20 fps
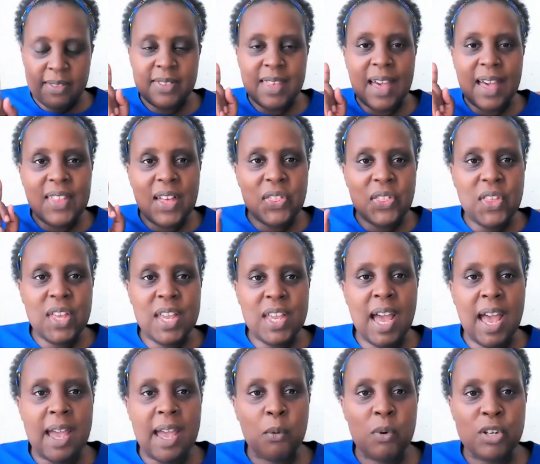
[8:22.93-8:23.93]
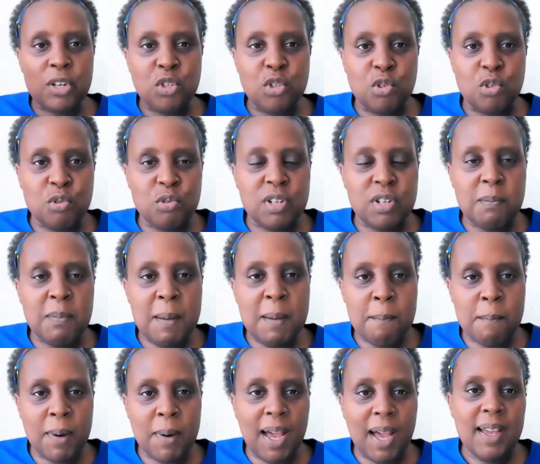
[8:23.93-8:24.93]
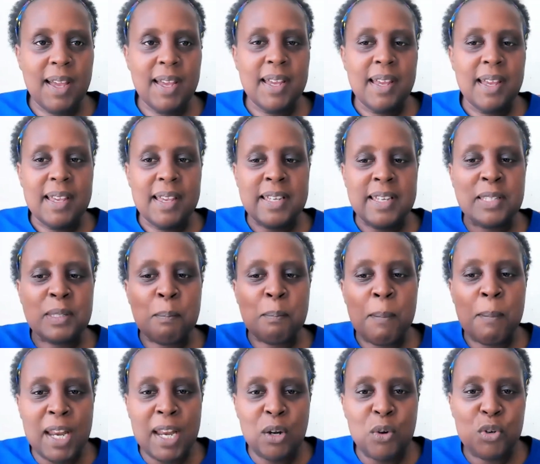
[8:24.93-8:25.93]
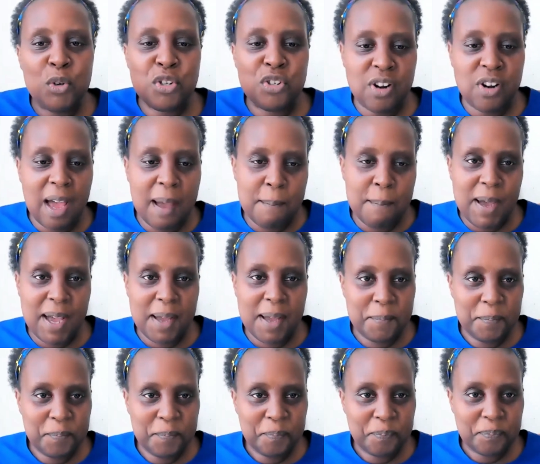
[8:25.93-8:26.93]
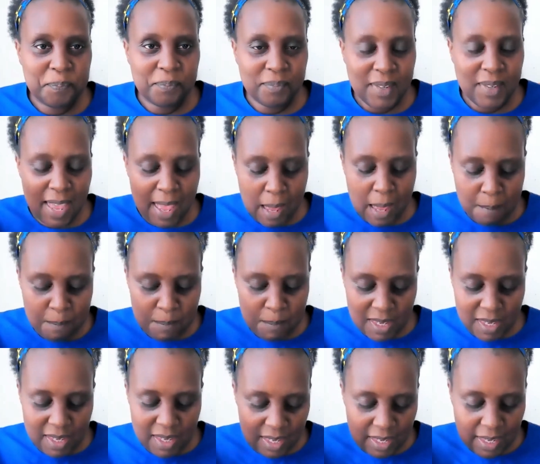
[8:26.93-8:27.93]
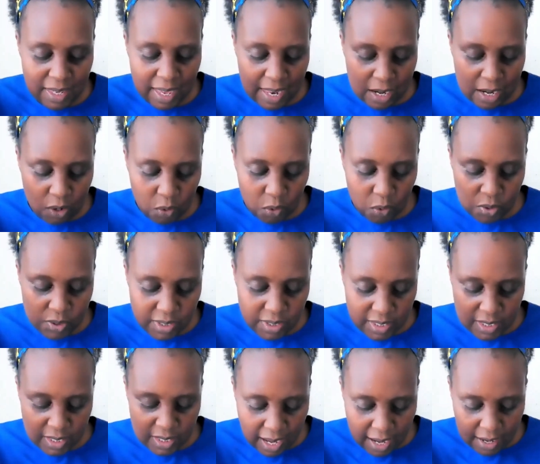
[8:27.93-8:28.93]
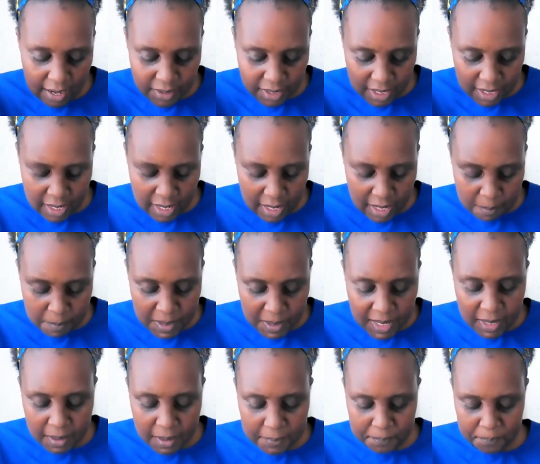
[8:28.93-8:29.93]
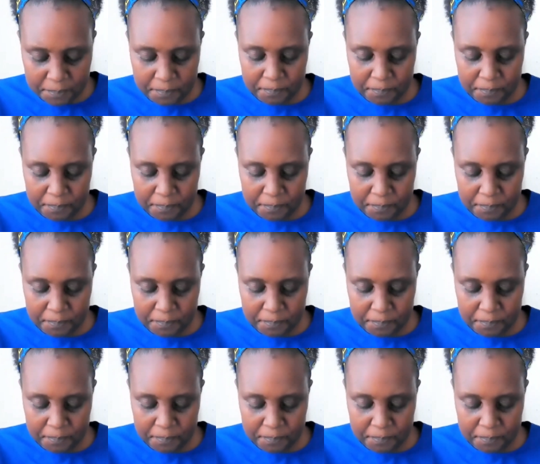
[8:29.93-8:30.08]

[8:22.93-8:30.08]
The other thing I want you to remember is melodrama. M-E-L-O-D-R-A-M-A.